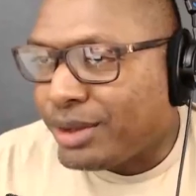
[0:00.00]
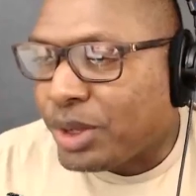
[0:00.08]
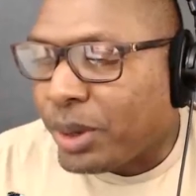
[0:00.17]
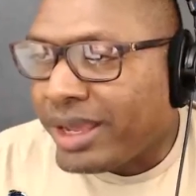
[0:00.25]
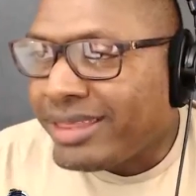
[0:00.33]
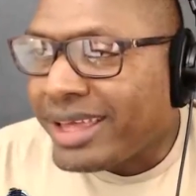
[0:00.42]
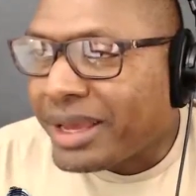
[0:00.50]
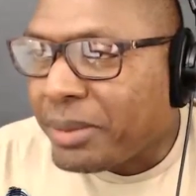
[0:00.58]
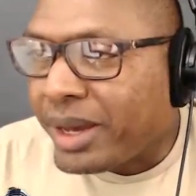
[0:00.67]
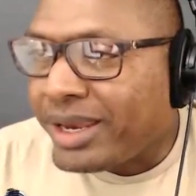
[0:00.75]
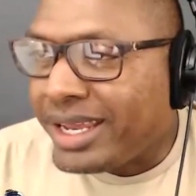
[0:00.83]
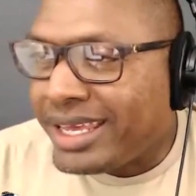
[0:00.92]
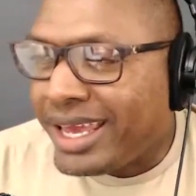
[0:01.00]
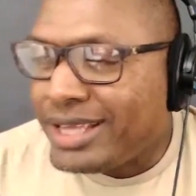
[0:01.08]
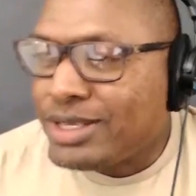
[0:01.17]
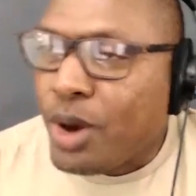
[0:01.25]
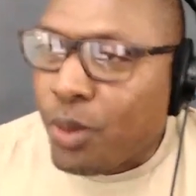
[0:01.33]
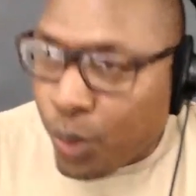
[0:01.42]
know anything about
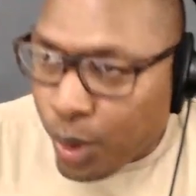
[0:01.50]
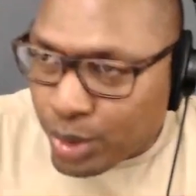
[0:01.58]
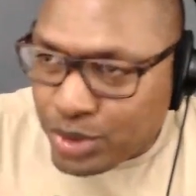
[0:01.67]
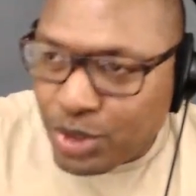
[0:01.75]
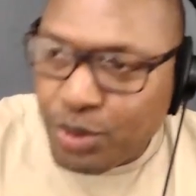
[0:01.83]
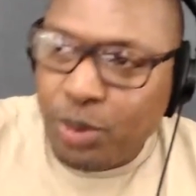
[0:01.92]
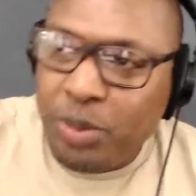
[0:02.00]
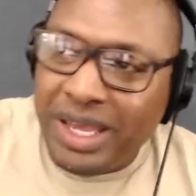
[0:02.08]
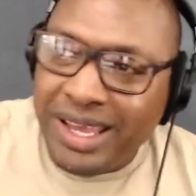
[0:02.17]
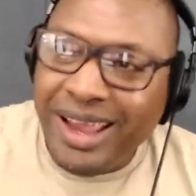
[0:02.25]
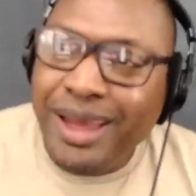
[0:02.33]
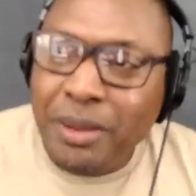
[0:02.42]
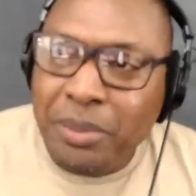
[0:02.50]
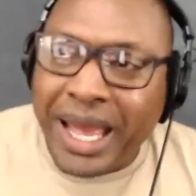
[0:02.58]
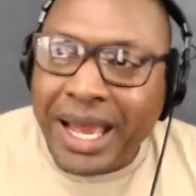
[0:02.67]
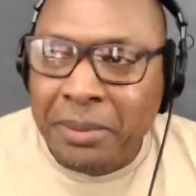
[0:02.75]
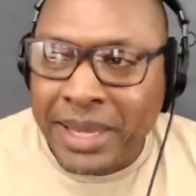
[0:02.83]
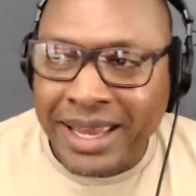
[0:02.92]
AKs. Walter will be here to
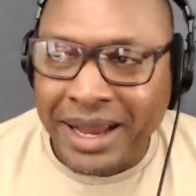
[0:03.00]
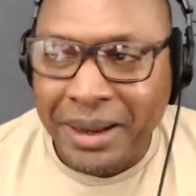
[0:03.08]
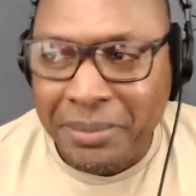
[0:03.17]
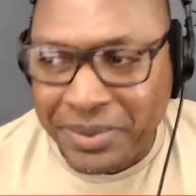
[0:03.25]
back me up.